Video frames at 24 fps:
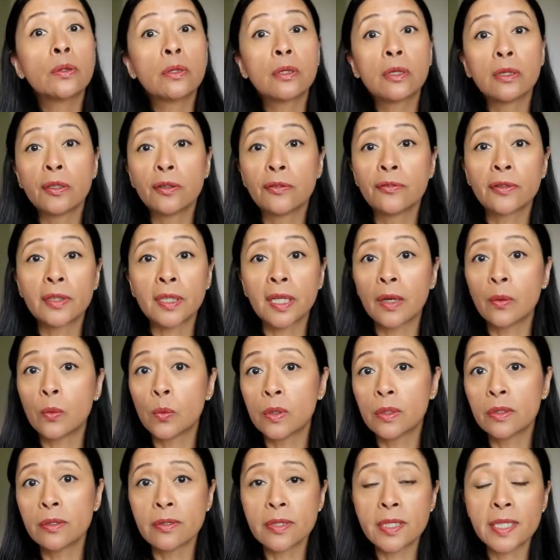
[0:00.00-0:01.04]
Do you forget
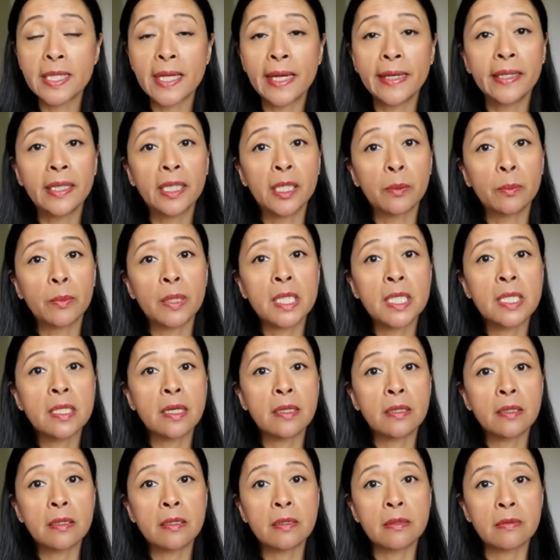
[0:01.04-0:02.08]
what you're saying
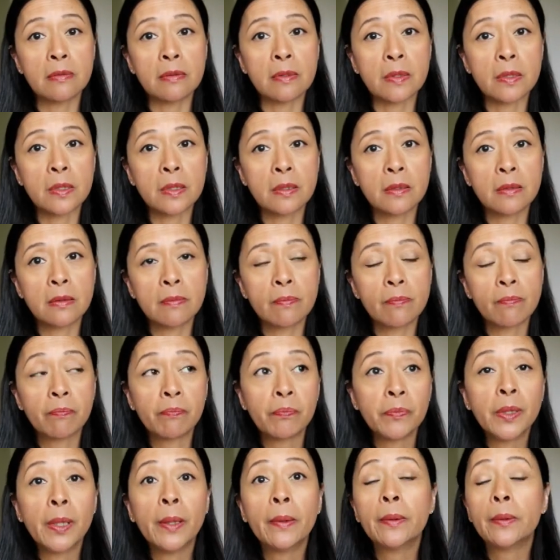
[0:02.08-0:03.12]
mid-sentence?
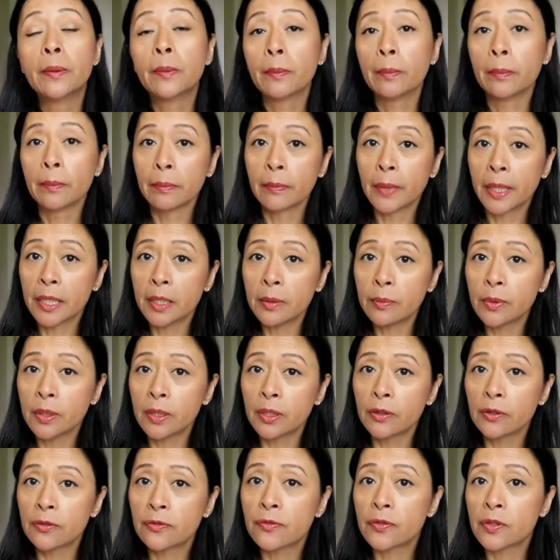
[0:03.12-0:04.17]
Maybe
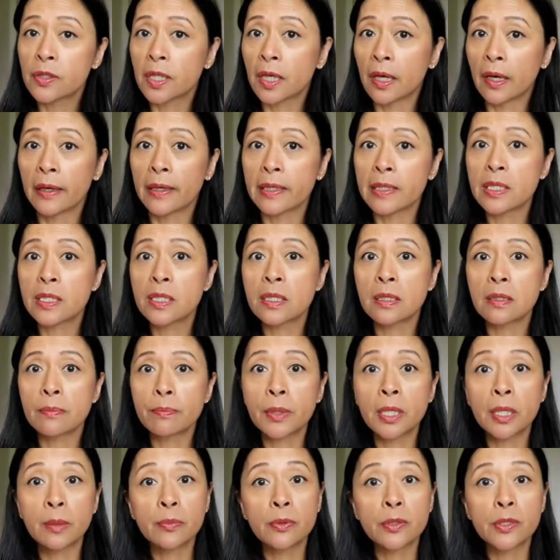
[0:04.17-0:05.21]
you forget
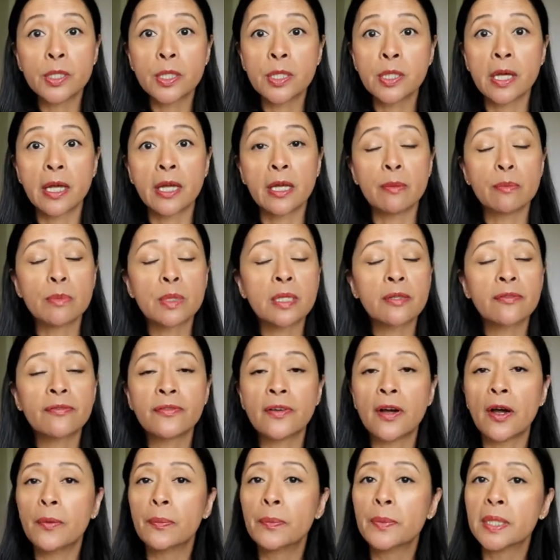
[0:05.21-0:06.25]
people's names
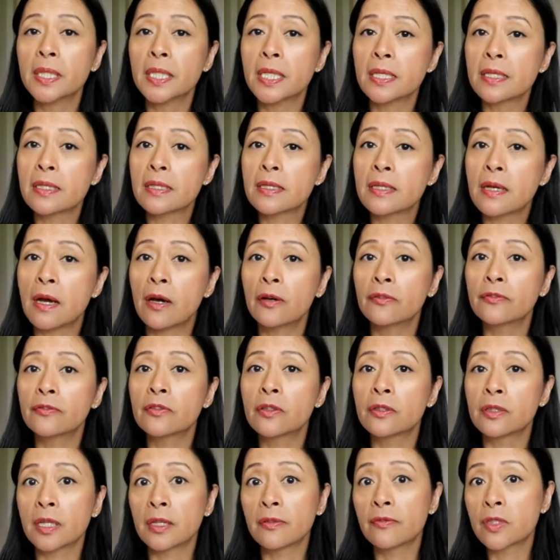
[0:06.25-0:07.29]
5 minutes
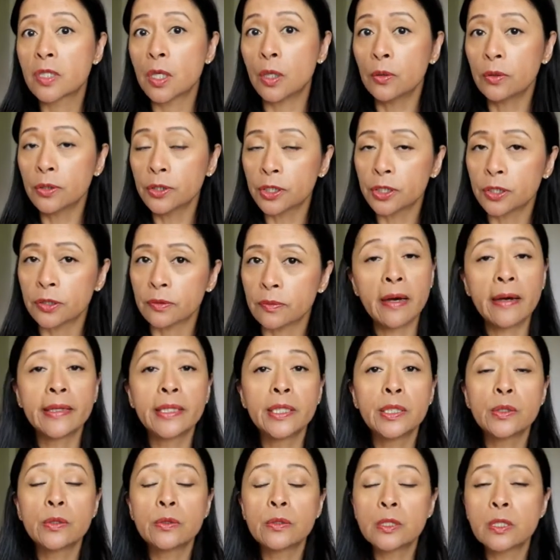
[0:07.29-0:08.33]
after they've told you. Are
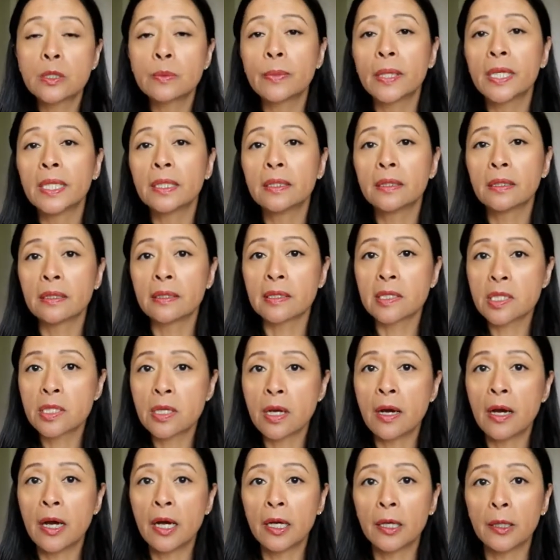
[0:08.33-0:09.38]
you spending
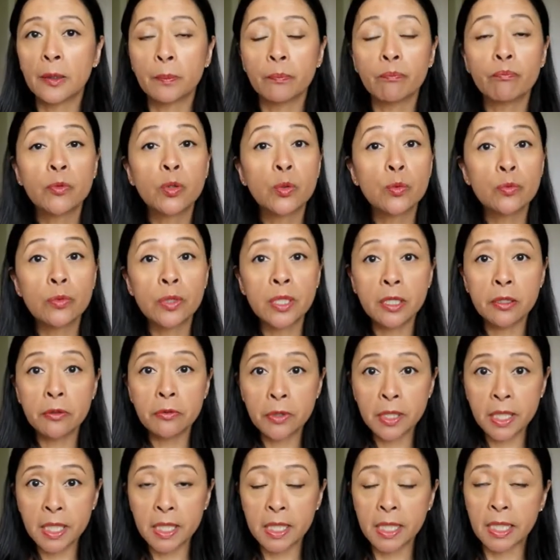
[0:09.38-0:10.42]
time
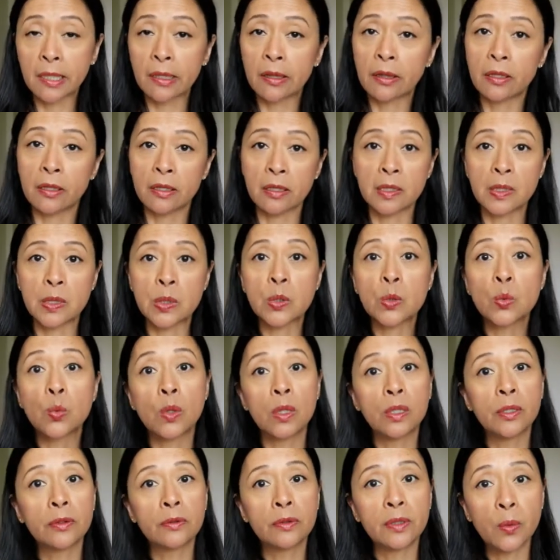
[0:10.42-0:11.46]
rereading things
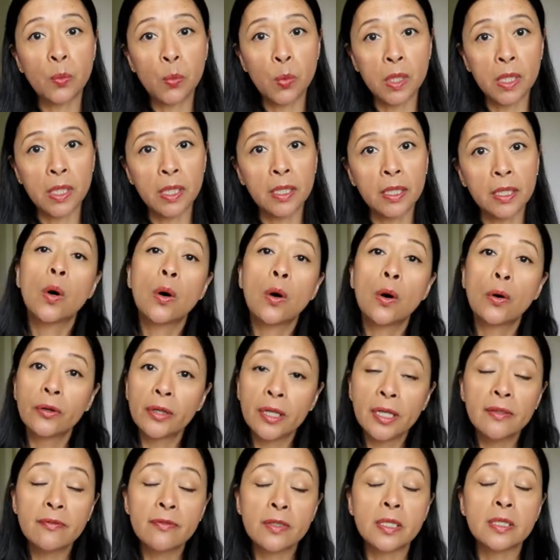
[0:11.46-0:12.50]
while you're at work, or
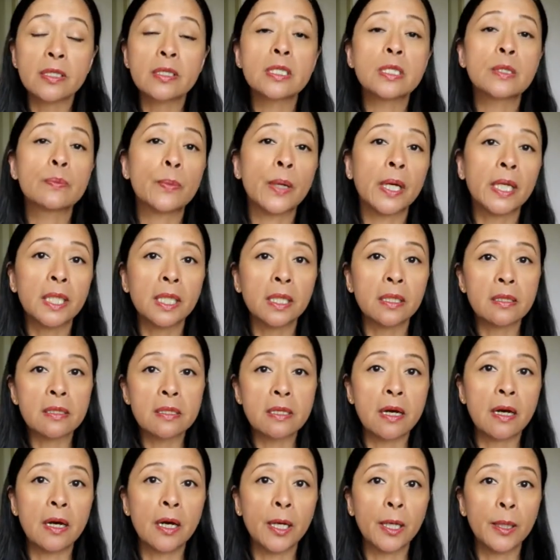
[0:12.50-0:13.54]
even spending
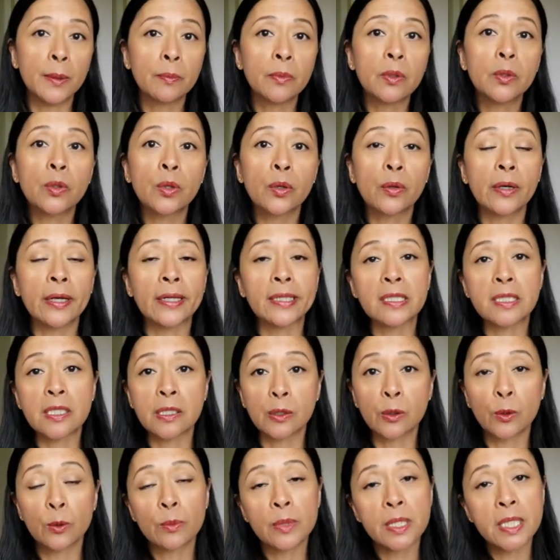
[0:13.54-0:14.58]
time
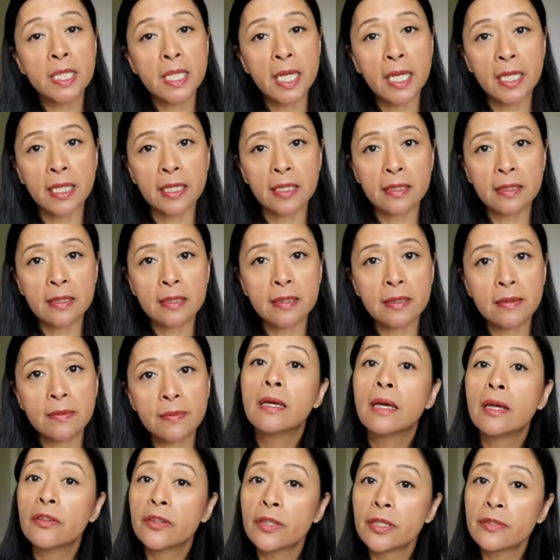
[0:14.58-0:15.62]
correcting your mistakes?
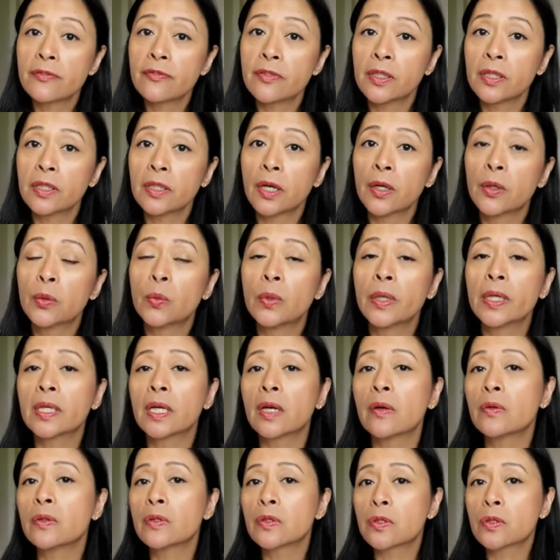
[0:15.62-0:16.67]
In this video, we're
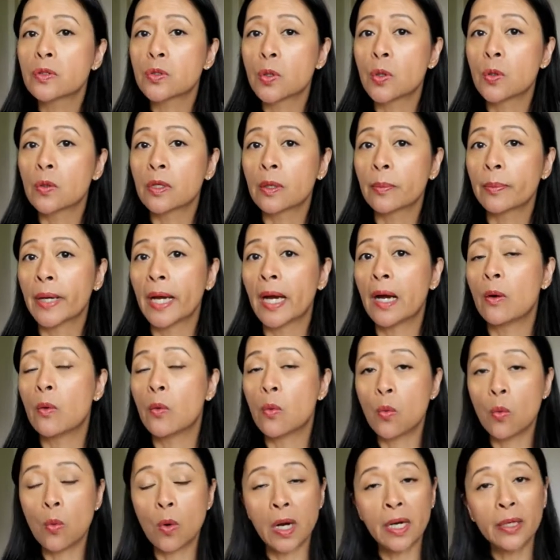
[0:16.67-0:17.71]
going to talk
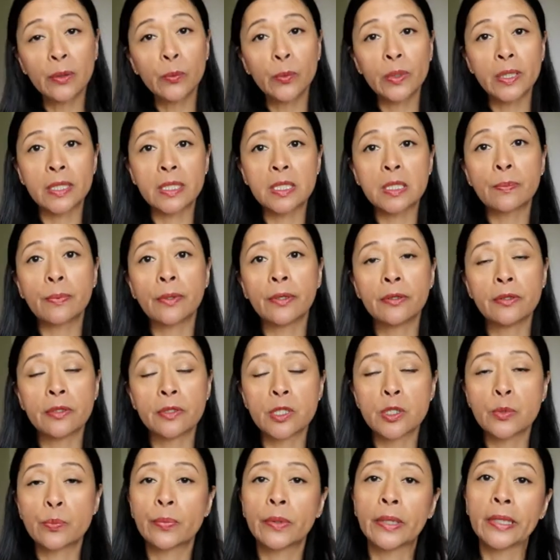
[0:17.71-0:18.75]
about why we
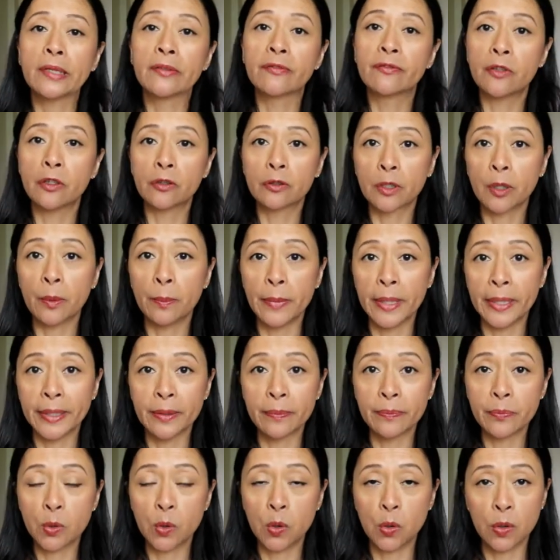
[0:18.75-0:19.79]
experience brain fog at
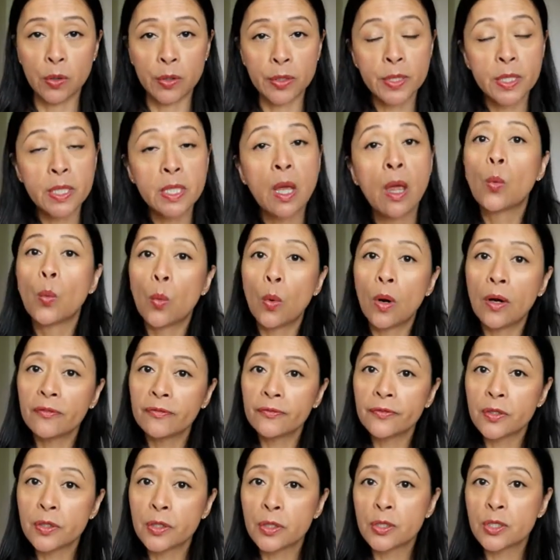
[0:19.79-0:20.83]
menopause, what
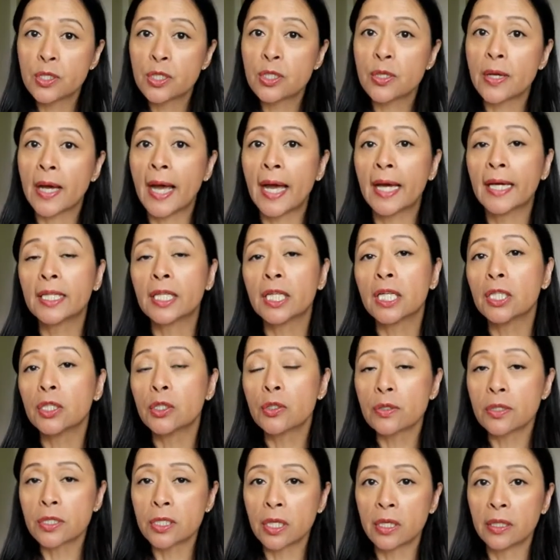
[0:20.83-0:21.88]
foods to add in
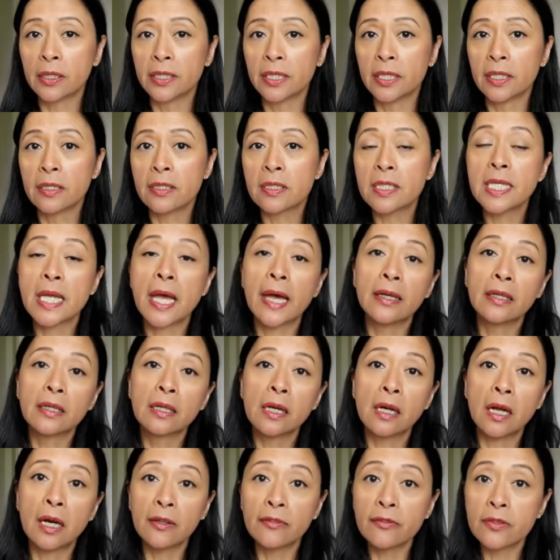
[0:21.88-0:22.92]
your diet, and
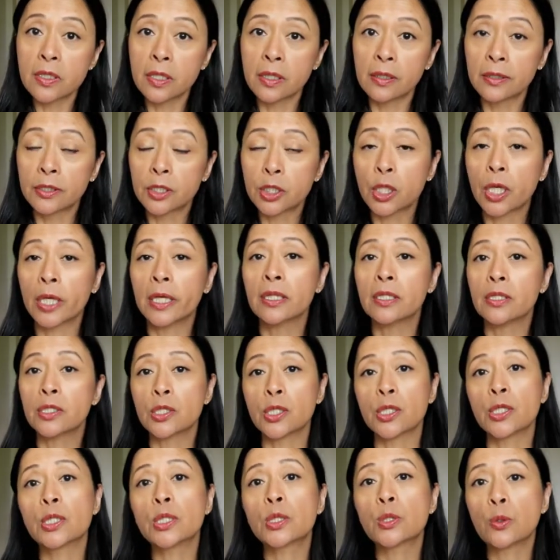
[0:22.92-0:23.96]
lifestyle
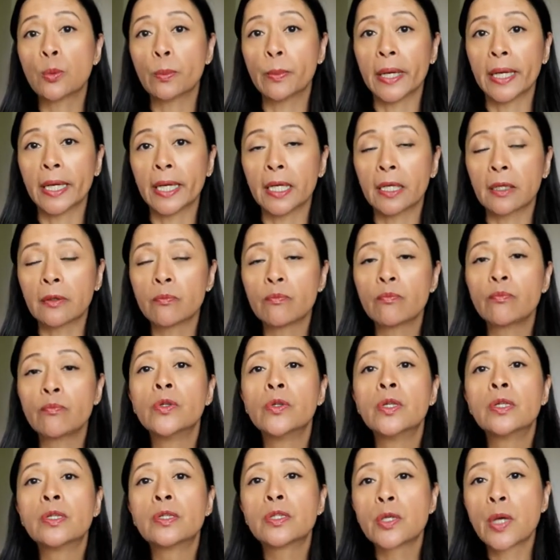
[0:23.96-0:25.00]
changes to make
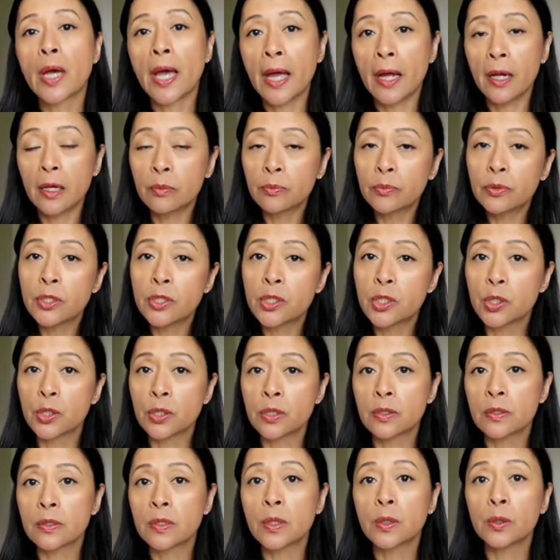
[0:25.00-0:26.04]
to help
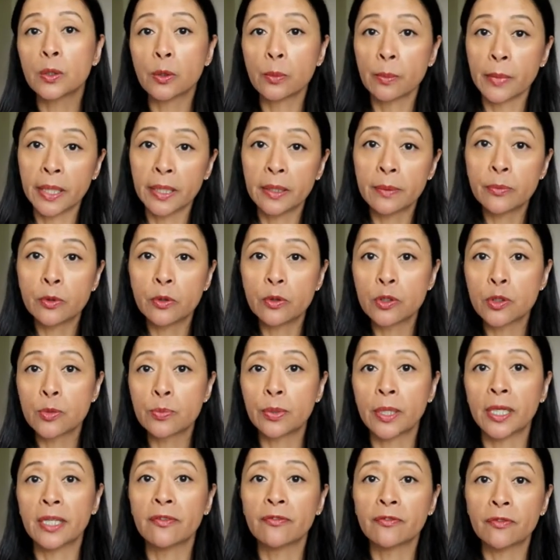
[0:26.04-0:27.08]
reduce your menopause
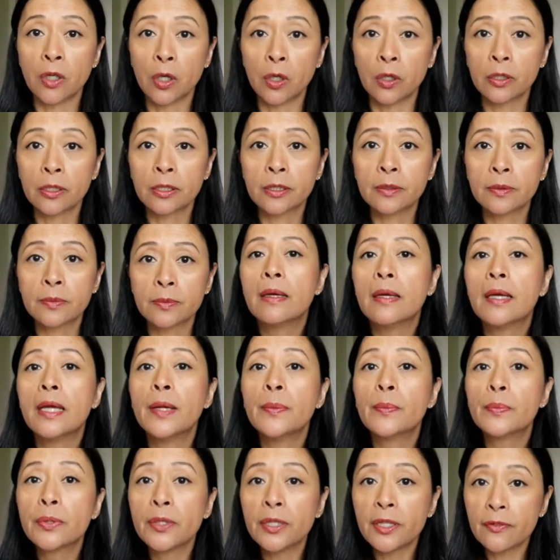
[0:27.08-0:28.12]
brain fog,
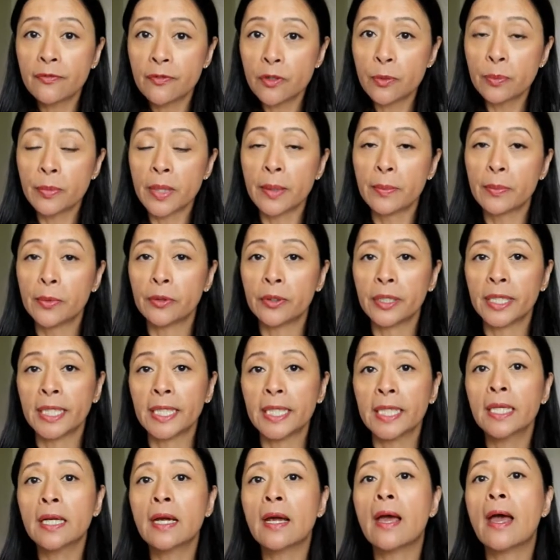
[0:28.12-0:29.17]
improve your
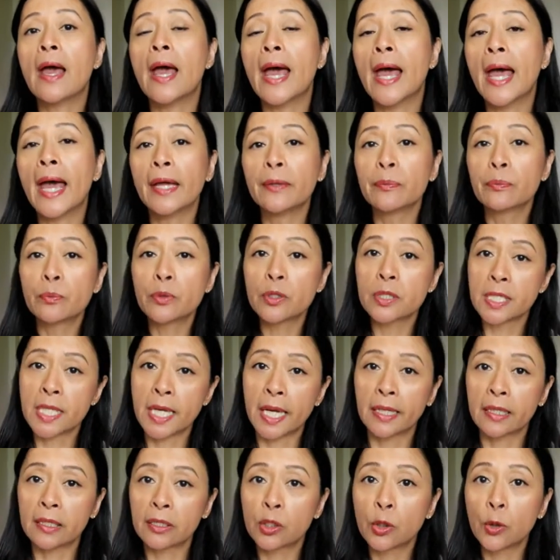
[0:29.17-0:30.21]
memory, and
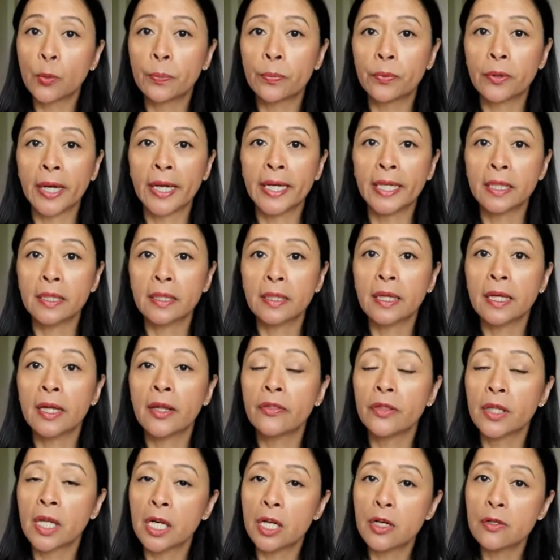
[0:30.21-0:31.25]
protect your brain
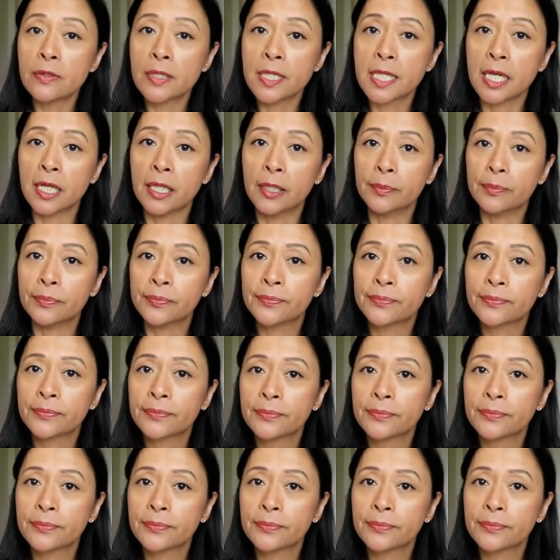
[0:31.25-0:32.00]
in the long term.